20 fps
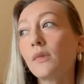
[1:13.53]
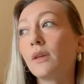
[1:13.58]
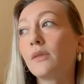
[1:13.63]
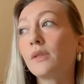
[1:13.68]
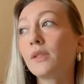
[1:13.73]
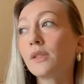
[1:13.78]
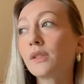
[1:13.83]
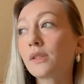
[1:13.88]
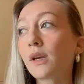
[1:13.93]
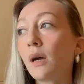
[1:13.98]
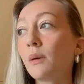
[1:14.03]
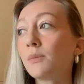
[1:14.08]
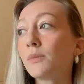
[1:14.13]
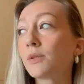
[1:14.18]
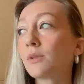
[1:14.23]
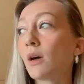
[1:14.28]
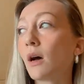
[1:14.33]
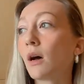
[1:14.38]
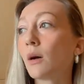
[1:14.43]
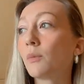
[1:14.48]
This
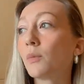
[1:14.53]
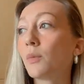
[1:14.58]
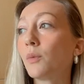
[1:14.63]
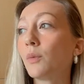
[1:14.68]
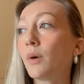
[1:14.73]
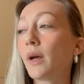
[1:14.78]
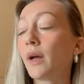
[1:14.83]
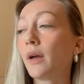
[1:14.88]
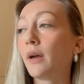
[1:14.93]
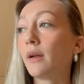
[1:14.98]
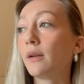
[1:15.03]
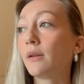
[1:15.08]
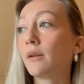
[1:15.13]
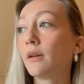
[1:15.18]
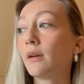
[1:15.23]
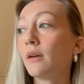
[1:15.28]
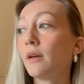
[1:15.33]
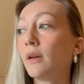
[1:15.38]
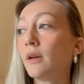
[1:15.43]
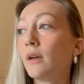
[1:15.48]
comes up
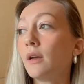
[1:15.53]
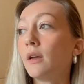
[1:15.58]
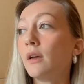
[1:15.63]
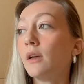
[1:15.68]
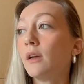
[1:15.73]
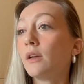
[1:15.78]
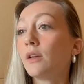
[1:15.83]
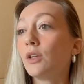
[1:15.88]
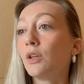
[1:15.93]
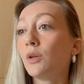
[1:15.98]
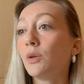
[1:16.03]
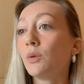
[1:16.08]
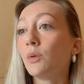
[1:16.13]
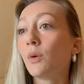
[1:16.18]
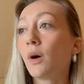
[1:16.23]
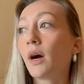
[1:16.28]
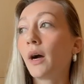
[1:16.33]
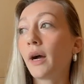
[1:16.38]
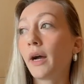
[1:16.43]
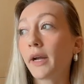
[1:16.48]
when you
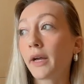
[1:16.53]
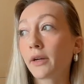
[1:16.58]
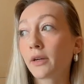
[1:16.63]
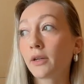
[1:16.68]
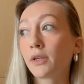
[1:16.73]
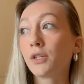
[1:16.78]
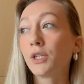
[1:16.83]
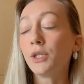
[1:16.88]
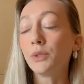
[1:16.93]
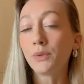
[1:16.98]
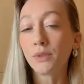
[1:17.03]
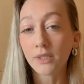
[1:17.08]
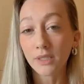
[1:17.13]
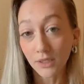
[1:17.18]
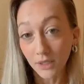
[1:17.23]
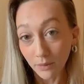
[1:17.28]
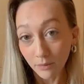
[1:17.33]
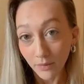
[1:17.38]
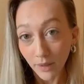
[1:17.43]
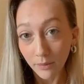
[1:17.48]
hire a new
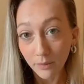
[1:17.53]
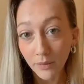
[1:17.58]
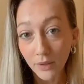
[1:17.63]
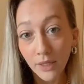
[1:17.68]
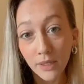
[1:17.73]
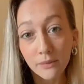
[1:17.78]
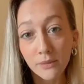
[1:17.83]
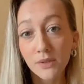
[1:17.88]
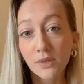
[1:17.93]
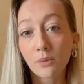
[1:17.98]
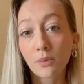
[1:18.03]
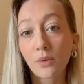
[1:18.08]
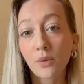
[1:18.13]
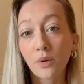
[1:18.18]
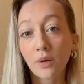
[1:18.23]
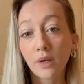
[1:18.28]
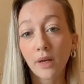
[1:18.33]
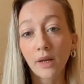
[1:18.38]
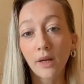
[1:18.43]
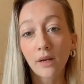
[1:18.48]
team member. I'm
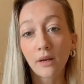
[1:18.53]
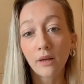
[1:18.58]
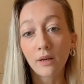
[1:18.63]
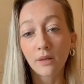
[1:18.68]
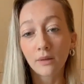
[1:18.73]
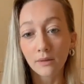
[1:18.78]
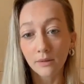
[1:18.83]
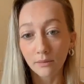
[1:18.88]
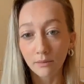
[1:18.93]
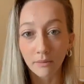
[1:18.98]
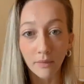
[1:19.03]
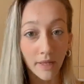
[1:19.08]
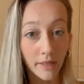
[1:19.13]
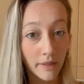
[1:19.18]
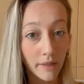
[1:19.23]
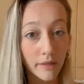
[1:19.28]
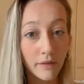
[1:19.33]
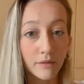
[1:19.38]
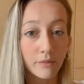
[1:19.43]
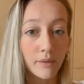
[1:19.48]
supporting
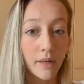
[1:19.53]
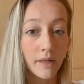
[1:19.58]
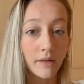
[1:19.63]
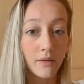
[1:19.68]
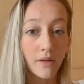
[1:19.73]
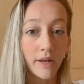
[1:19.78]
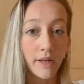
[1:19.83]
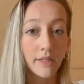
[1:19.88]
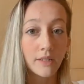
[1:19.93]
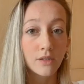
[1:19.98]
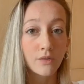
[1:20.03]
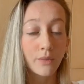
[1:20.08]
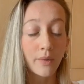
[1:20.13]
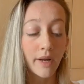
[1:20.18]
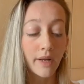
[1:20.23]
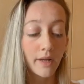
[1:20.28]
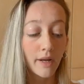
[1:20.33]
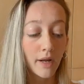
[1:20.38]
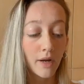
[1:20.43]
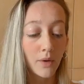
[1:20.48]
many of my clients
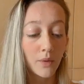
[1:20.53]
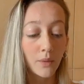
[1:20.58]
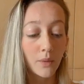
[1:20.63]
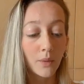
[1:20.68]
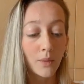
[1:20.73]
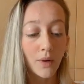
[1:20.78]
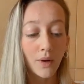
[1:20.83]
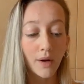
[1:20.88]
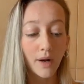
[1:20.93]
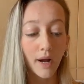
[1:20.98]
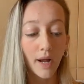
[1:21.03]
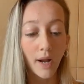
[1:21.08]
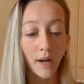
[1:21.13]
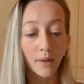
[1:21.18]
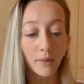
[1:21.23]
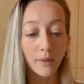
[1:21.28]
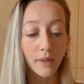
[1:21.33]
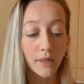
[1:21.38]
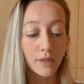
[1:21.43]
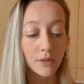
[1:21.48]
right now who are
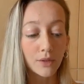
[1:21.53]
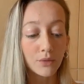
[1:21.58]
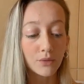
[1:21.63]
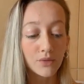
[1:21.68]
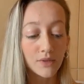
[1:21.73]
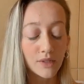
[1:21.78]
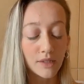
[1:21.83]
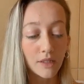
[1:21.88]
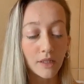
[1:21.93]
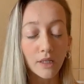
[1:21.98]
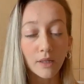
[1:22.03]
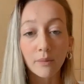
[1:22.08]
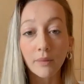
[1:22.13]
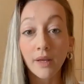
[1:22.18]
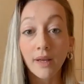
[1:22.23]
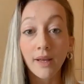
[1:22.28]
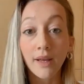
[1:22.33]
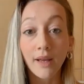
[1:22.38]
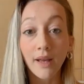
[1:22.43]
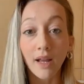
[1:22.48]
hiring new team,
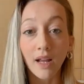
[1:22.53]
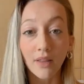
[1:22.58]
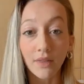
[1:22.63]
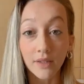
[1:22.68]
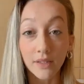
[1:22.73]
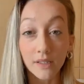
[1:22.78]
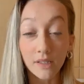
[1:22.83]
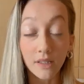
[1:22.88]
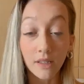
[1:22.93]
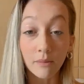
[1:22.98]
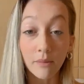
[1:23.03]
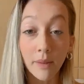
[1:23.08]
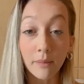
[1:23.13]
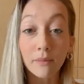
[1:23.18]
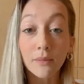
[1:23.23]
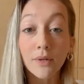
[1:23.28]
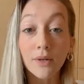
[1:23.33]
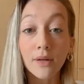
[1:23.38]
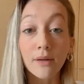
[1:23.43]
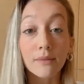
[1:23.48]
and the team
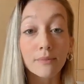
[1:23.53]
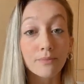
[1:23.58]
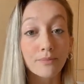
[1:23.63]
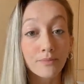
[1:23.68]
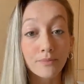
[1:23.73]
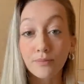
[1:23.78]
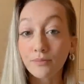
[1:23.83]
member